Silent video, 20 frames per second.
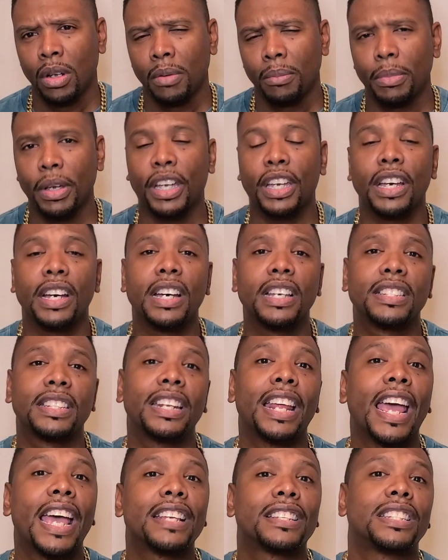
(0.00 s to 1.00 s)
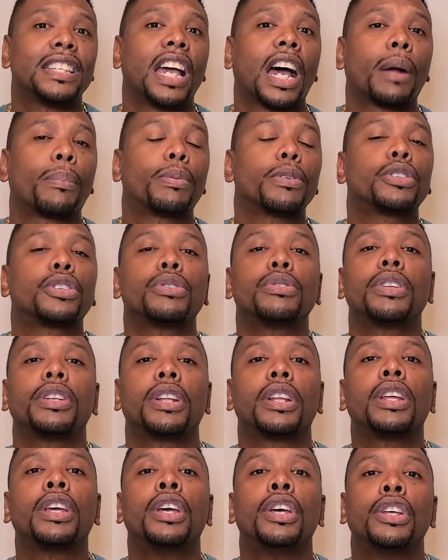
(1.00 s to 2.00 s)
Because it has the
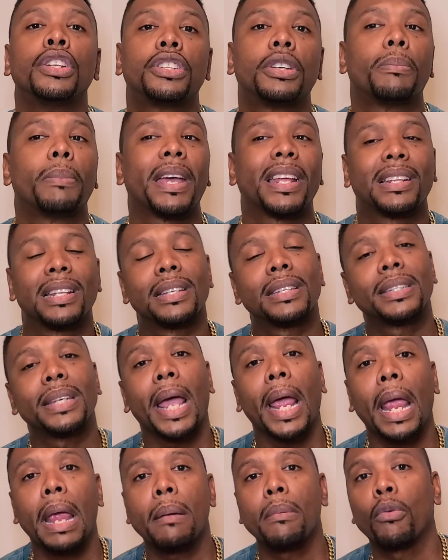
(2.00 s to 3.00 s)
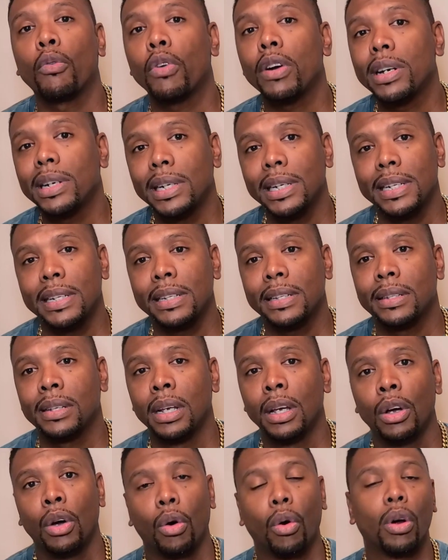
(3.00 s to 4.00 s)
opportunity to make the same runs
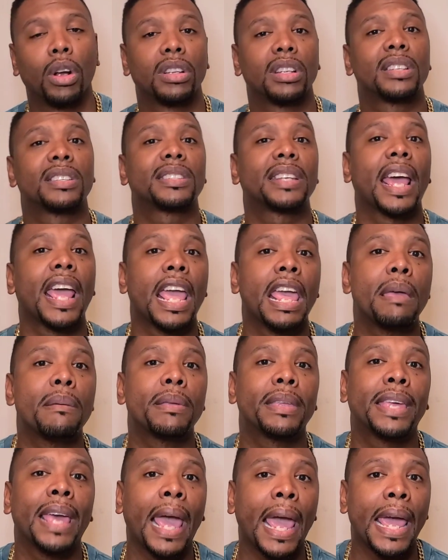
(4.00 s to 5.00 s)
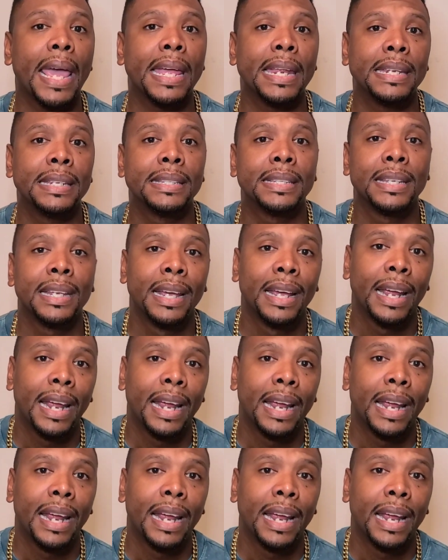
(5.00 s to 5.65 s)
or the same gains